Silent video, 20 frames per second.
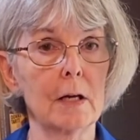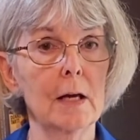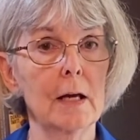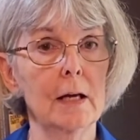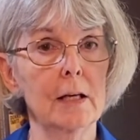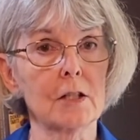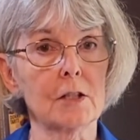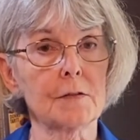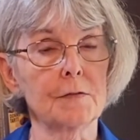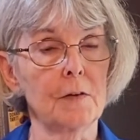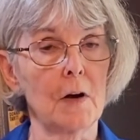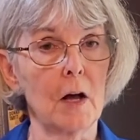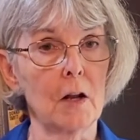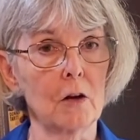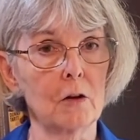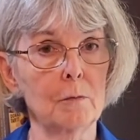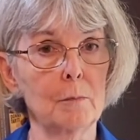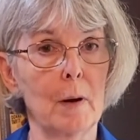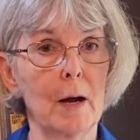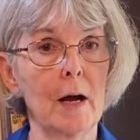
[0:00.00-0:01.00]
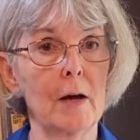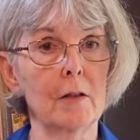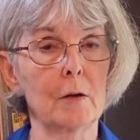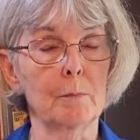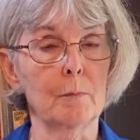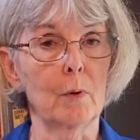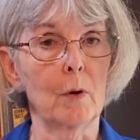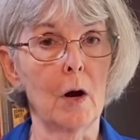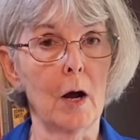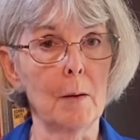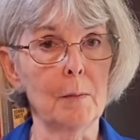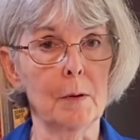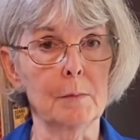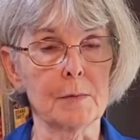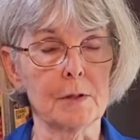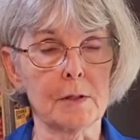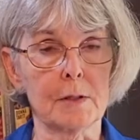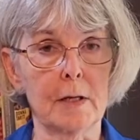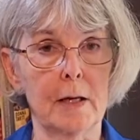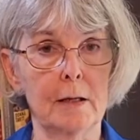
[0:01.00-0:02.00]
is followed by the problem
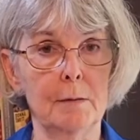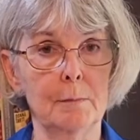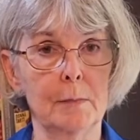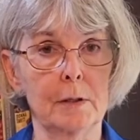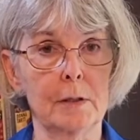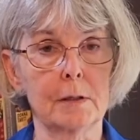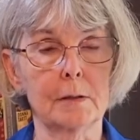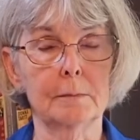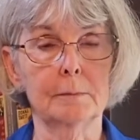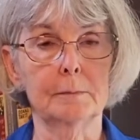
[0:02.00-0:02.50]
statement.